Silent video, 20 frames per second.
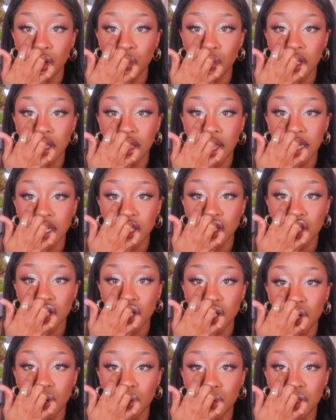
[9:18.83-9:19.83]
we like to
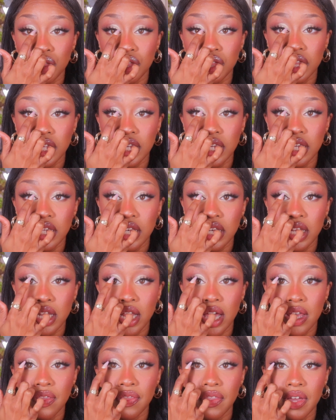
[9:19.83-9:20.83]
go thin
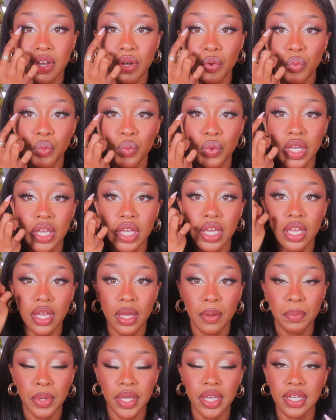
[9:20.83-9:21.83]
and then we
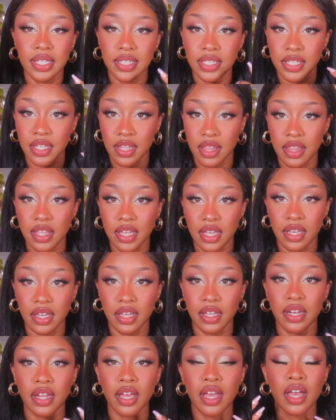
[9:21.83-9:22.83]
begin to
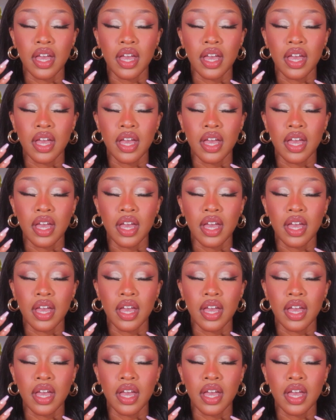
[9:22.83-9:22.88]
thicken.